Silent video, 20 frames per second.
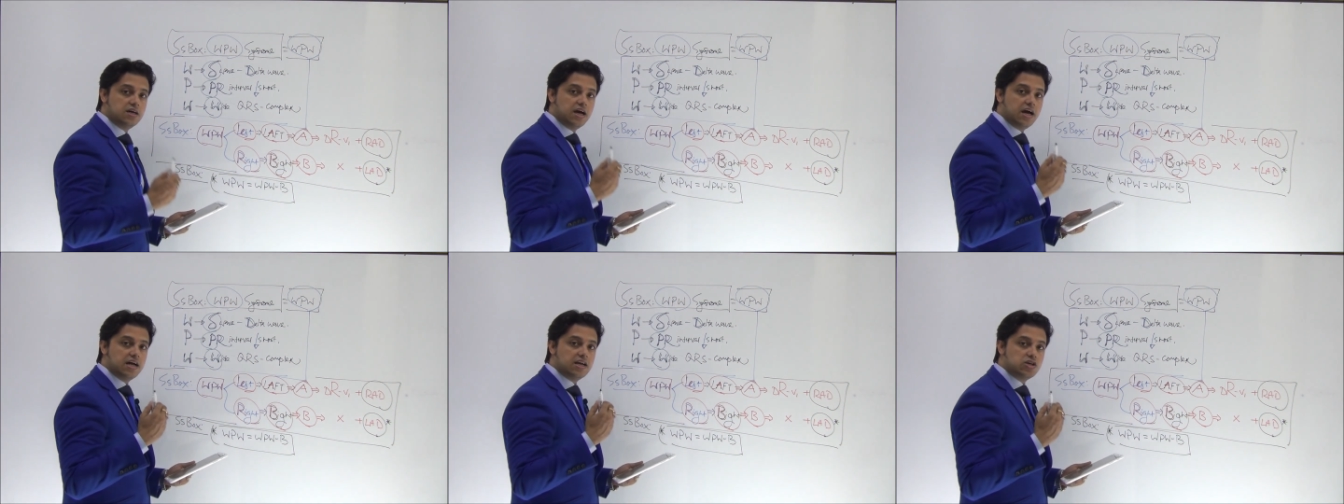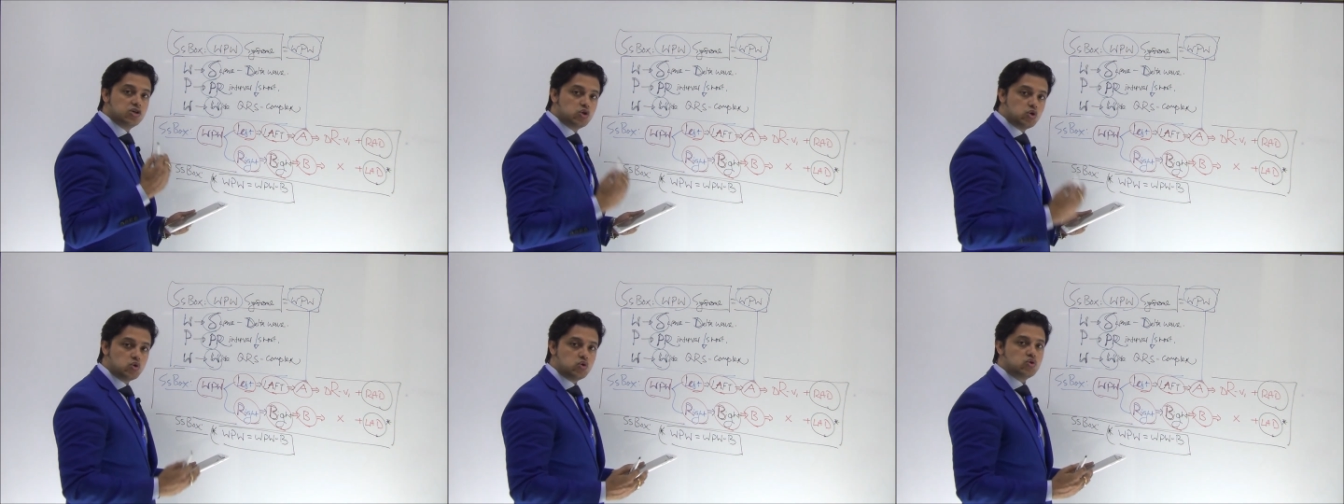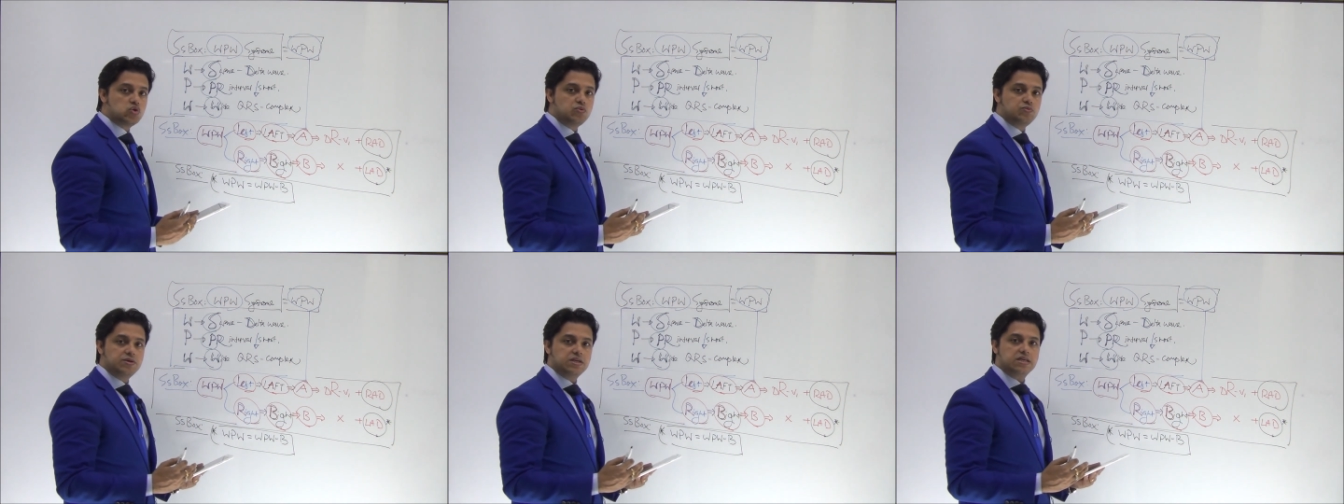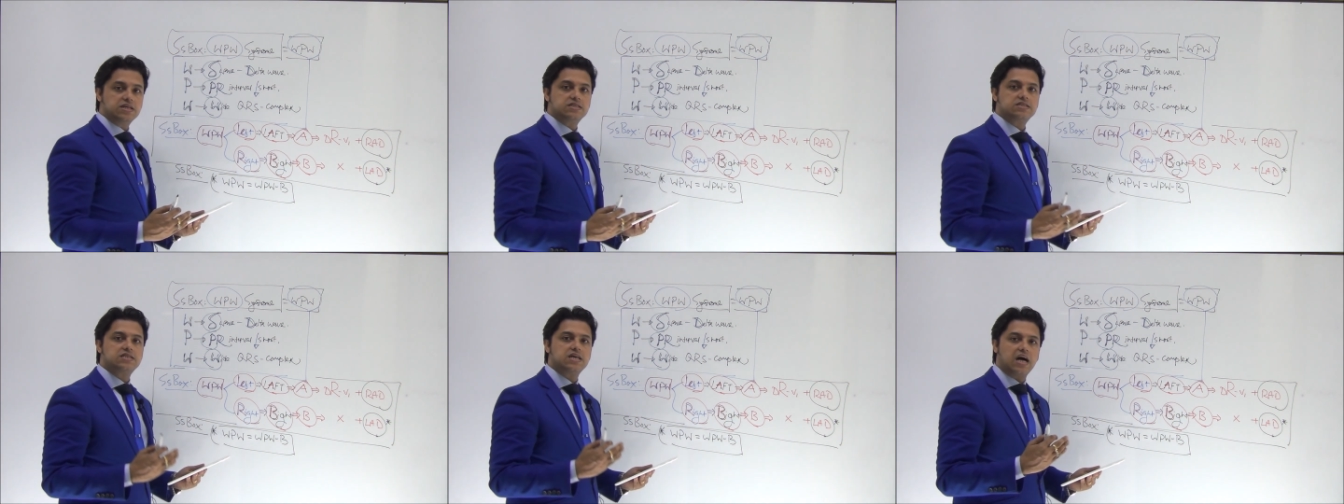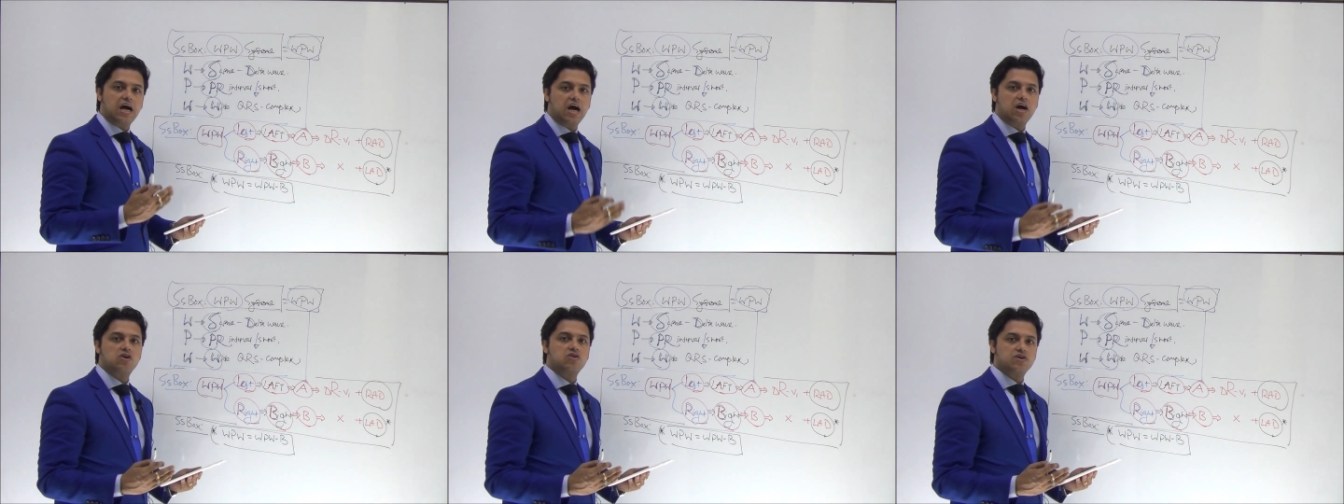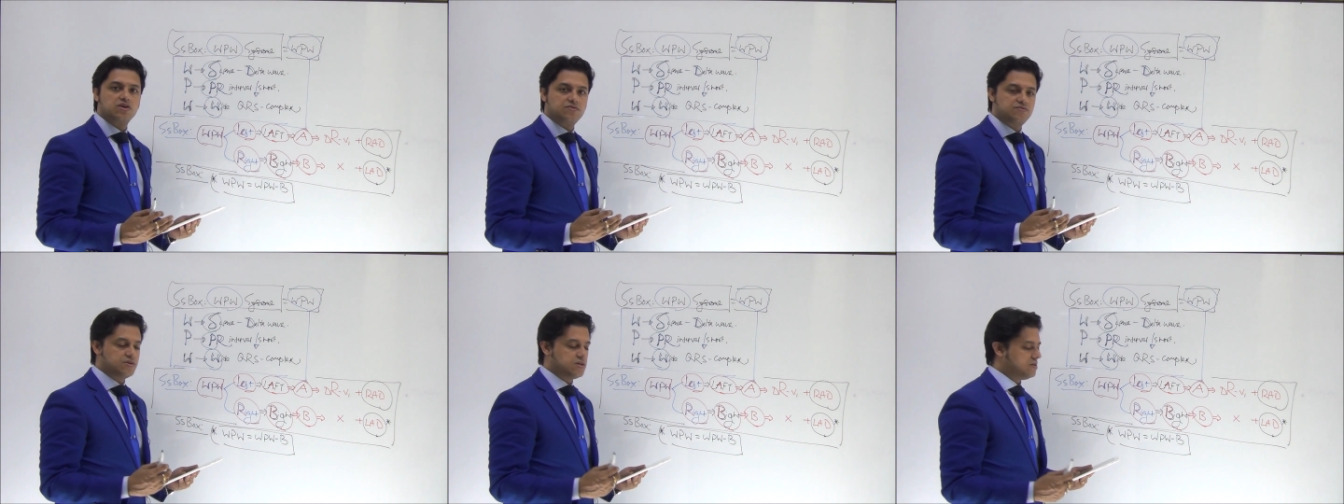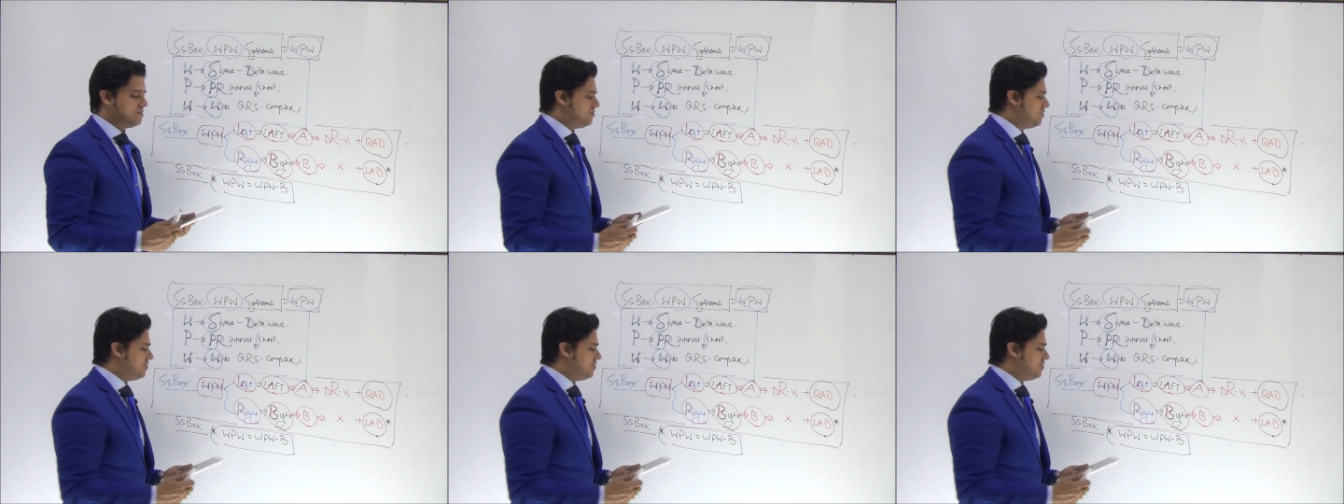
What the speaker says: and no dominant RF in